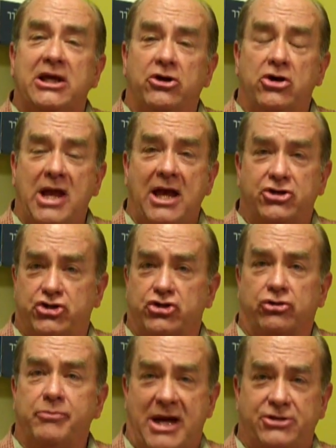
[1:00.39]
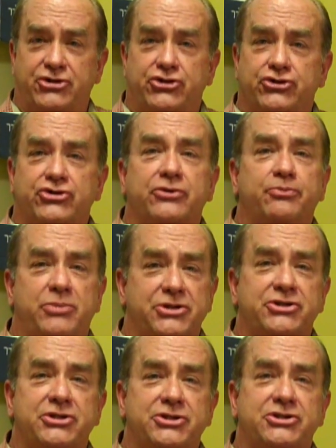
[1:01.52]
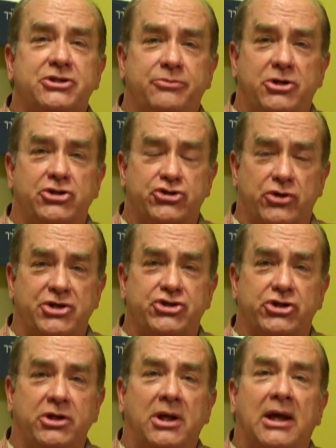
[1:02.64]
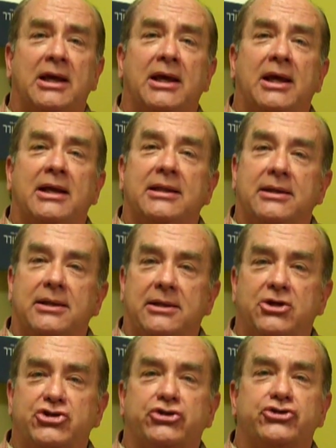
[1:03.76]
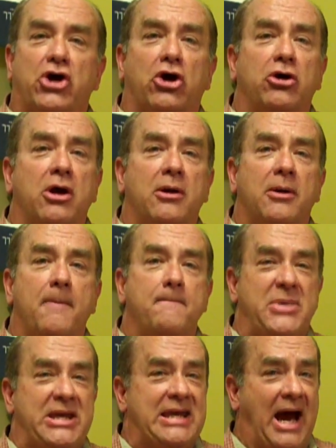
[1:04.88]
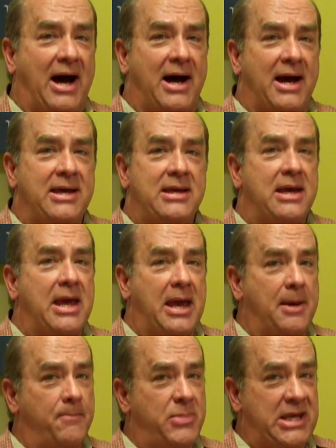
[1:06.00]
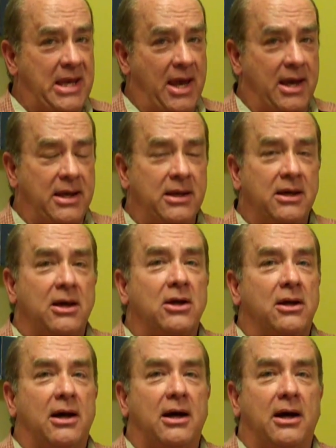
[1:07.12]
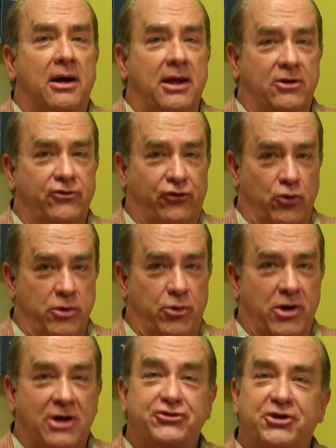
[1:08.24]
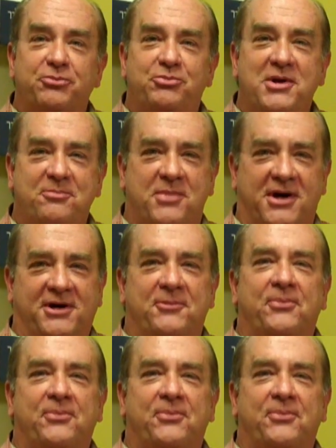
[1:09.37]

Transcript: International Masters of Business Administration. The initials are BIMBA, uh, and so we pronounce it BIMBA.